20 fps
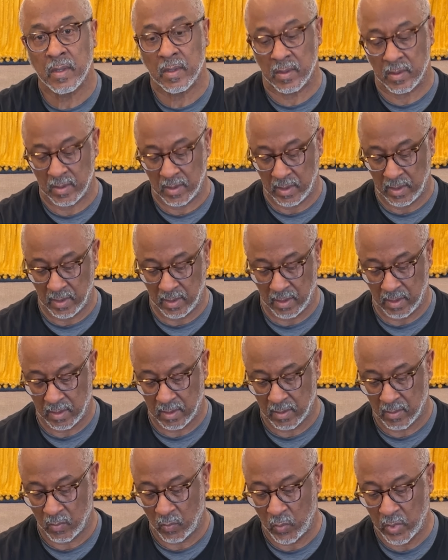the
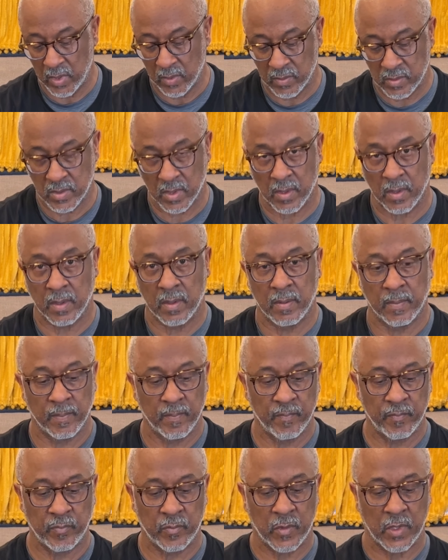wheels are.
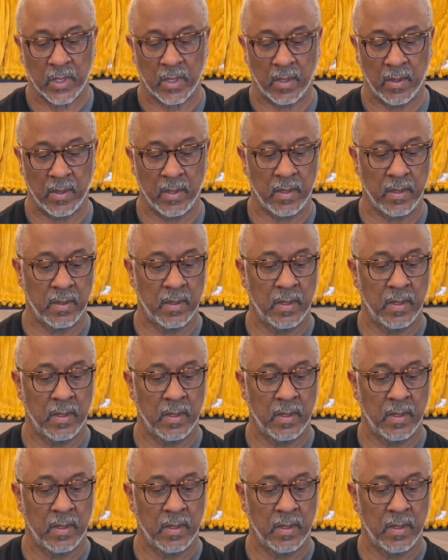All right.